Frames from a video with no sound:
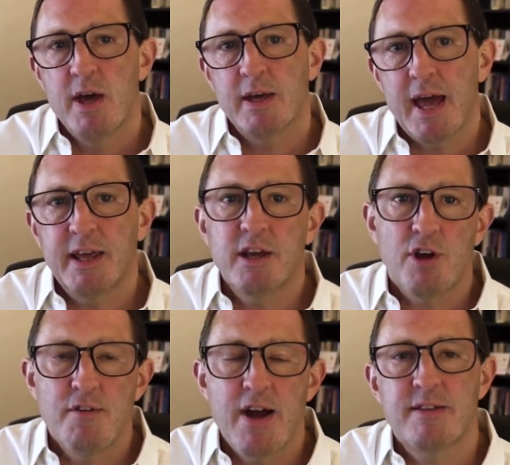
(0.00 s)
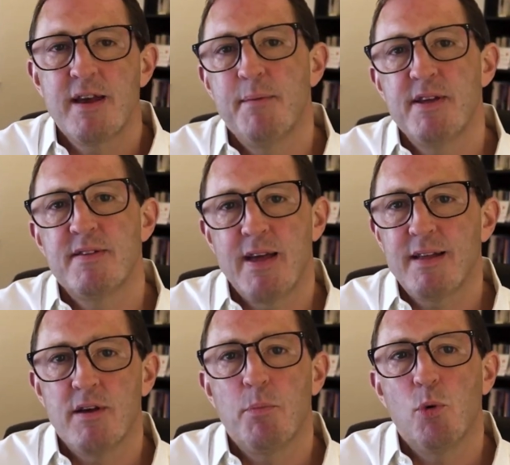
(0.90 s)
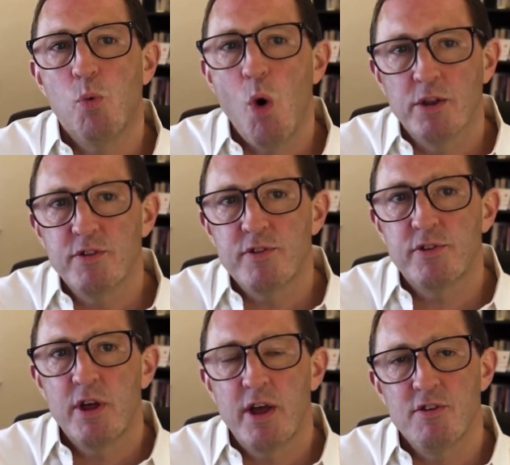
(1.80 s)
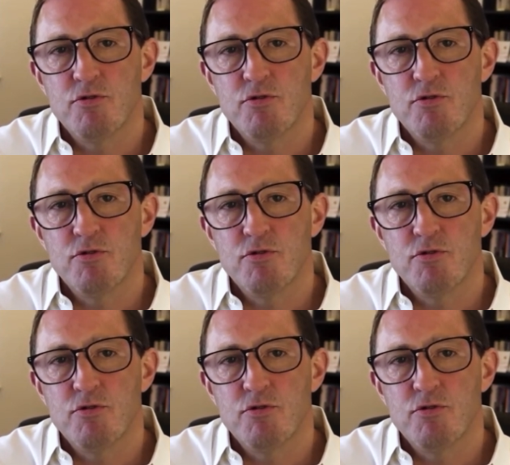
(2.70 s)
Getting a direct debit set up once is